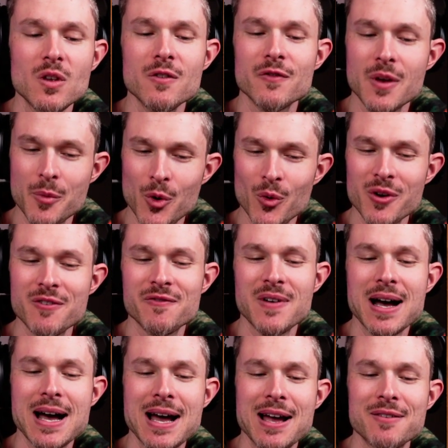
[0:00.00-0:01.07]
February
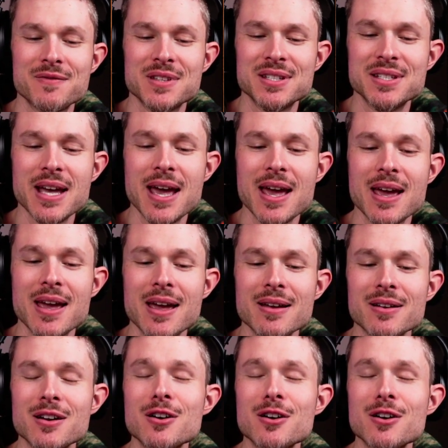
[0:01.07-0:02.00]
5, the day